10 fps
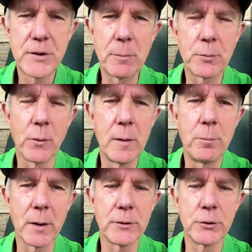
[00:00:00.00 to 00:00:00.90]
tap the
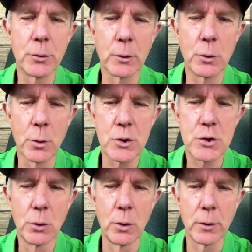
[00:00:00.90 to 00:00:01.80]
red button to record a
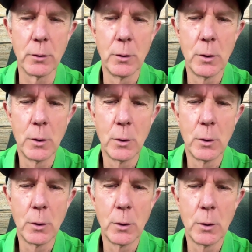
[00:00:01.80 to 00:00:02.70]
short,
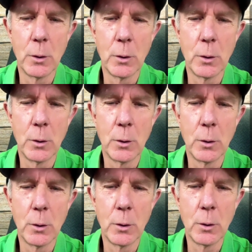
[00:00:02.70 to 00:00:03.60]
or tap add
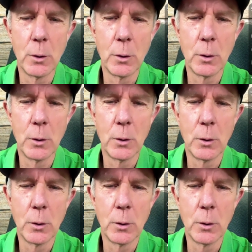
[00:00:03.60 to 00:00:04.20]
to add one from